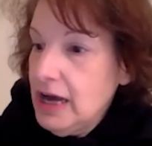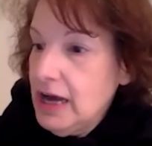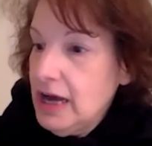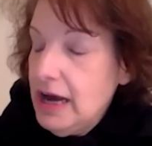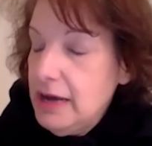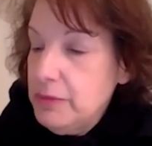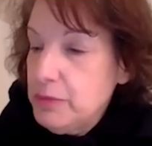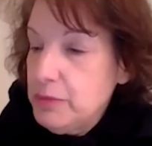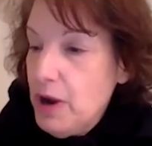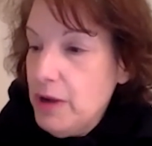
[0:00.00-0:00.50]

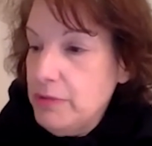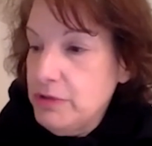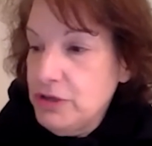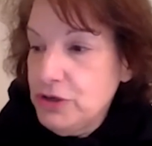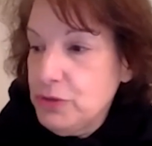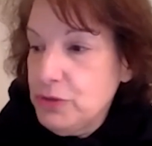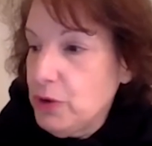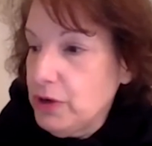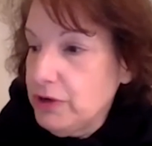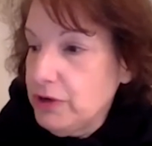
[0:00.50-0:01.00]
I am Robin
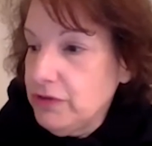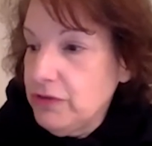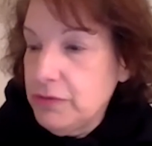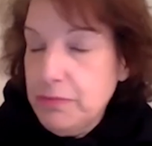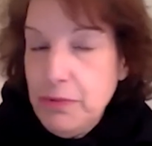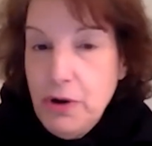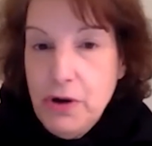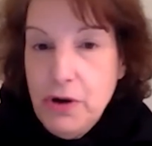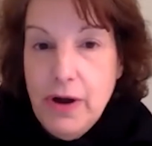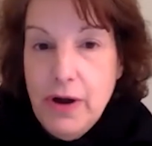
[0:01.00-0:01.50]
Schwartz, the
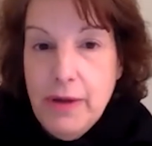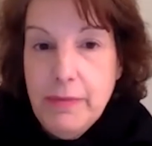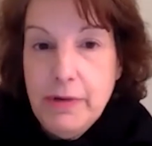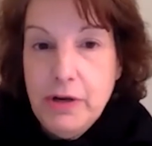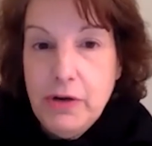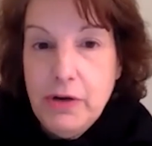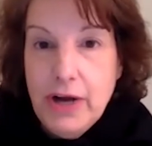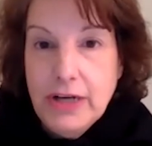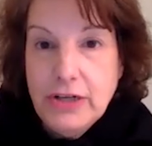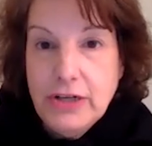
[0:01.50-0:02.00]
Program and
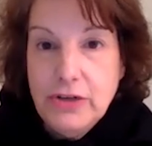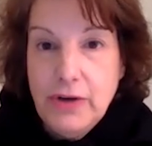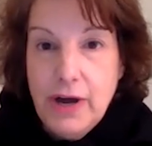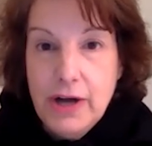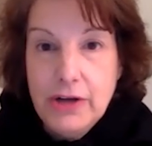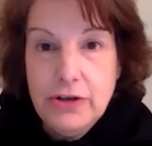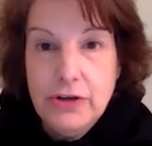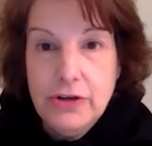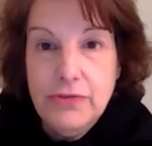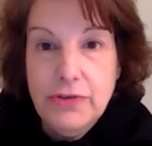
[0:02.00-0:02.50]
Grant
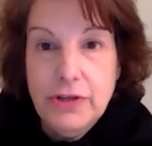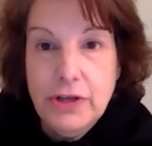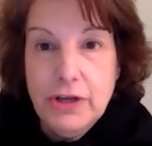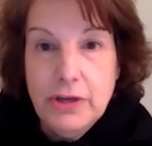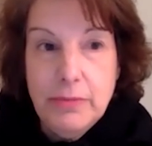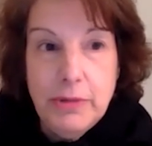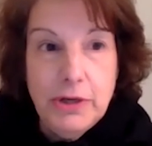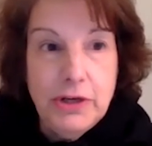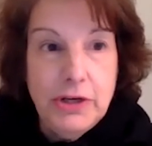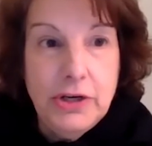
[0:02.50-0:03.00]
Director for the
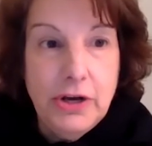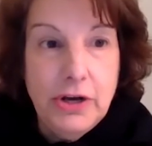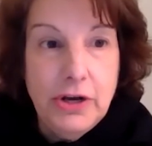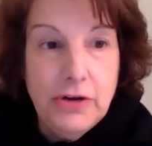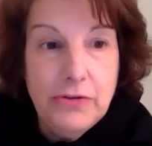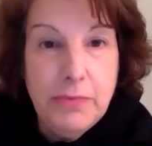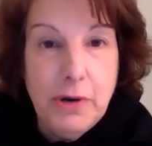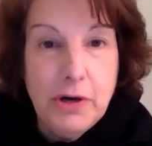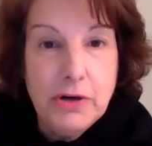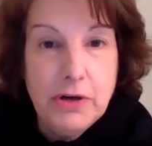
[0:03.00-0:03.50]
Community
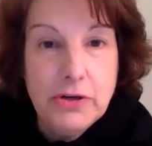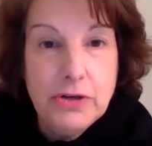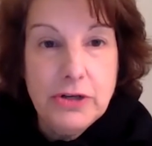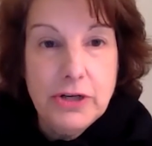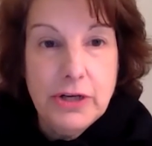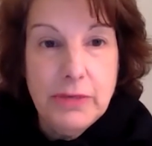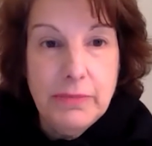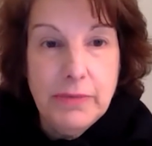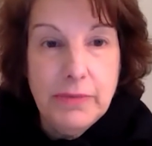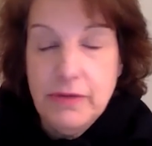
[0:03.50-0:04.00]
Arts
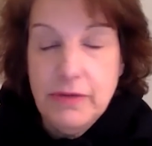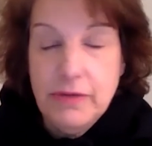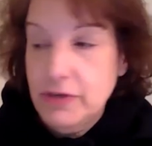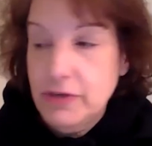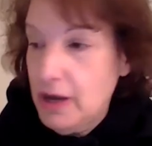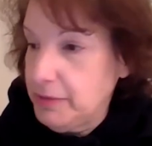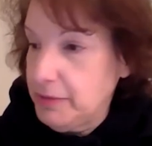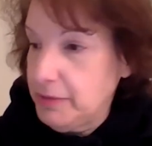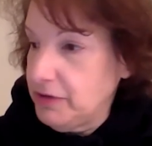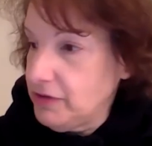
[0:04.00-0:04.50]
Partnership of
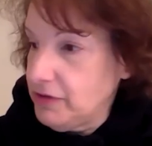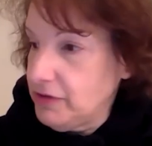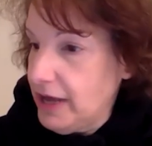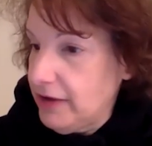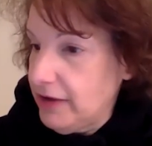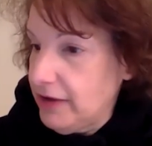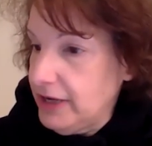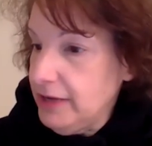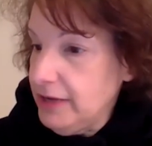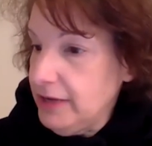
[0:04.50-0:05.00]
Tompkins
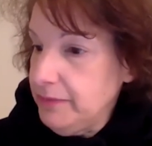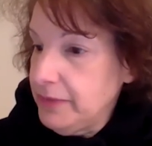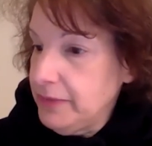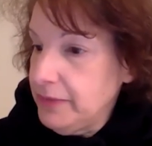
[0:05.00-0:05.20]
County.